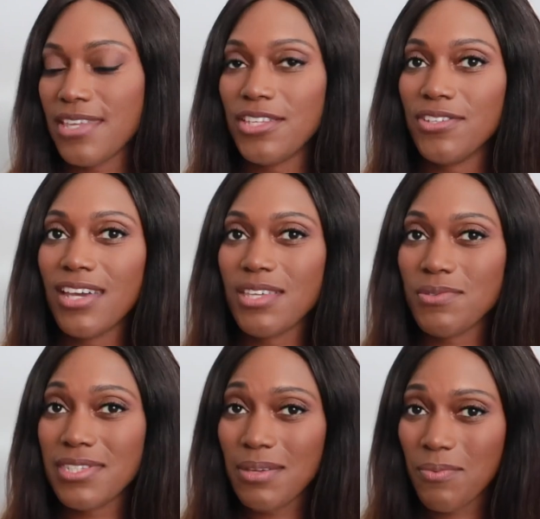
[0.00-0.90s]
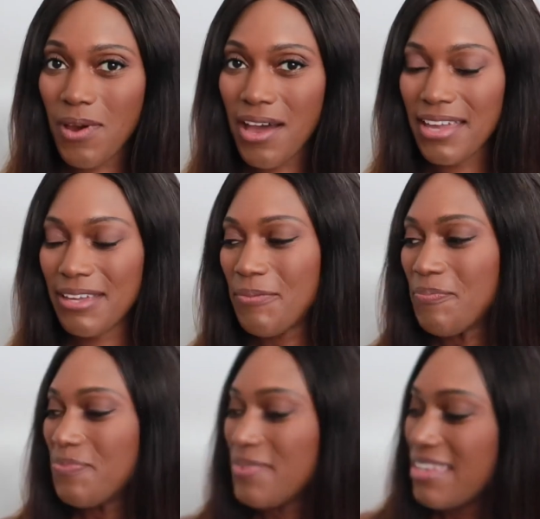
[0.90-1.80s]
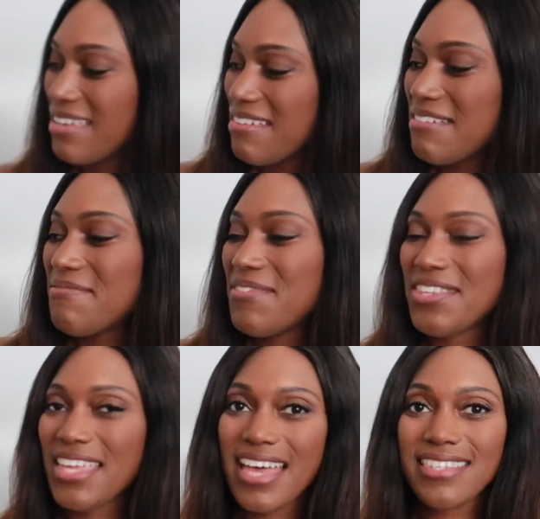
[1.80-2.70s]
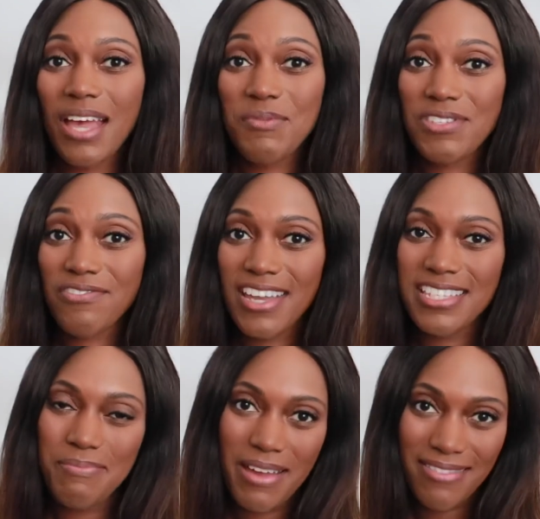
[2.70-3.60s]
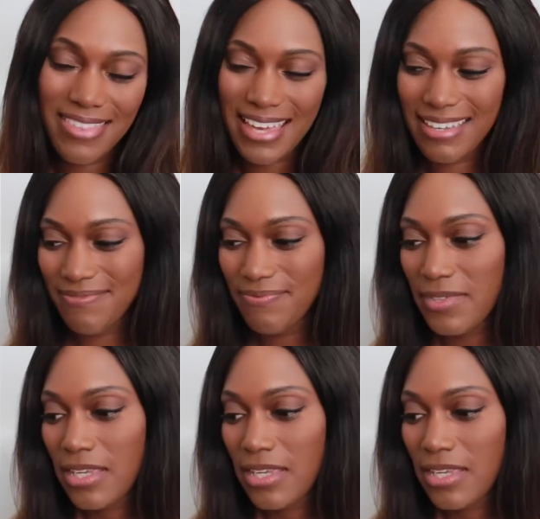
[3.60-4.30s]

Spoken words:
and you guys will see why. So yes, I was right about that.